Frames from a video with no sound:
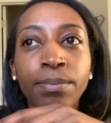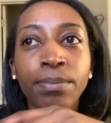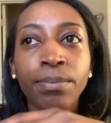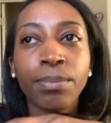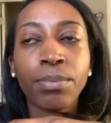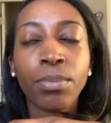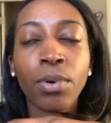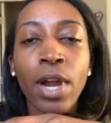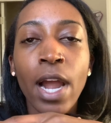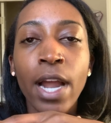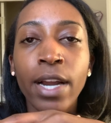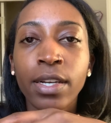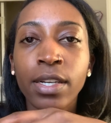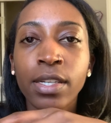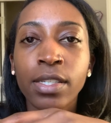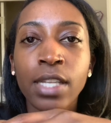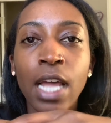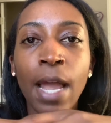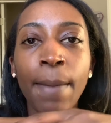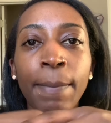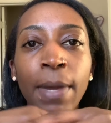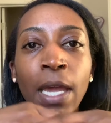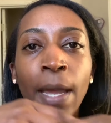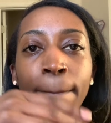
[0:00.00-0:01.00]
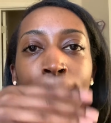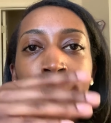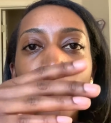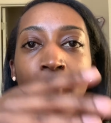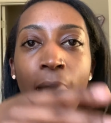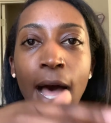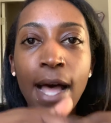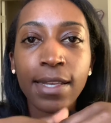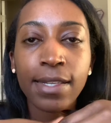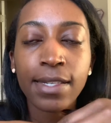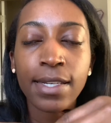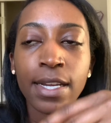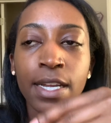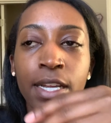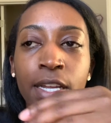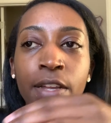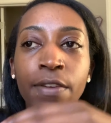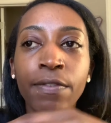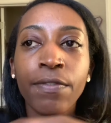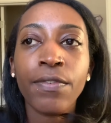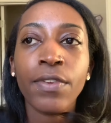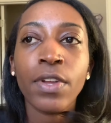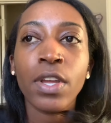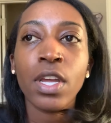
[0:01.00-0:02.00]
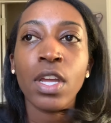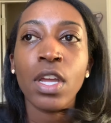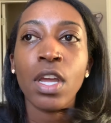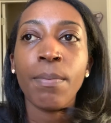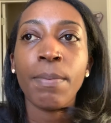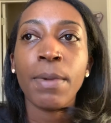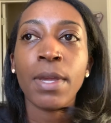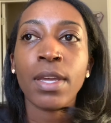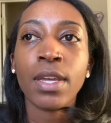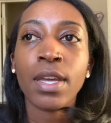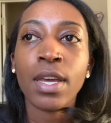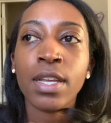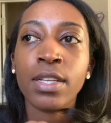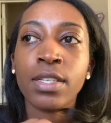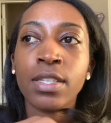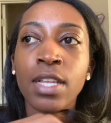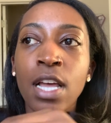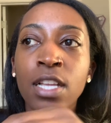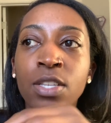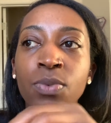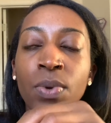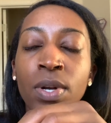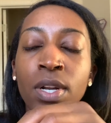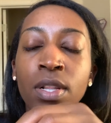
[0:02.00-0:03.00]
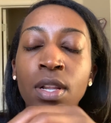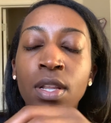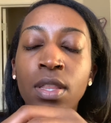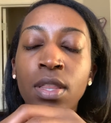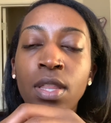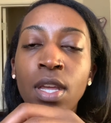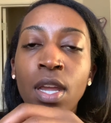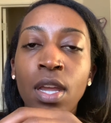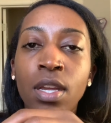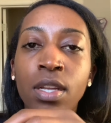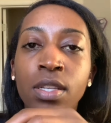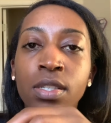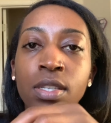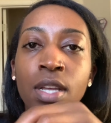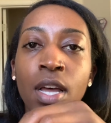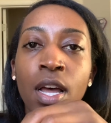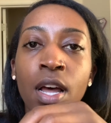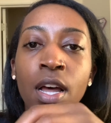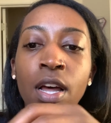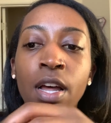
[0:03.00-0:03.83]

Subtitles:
practice like being positive, because that's one of the things that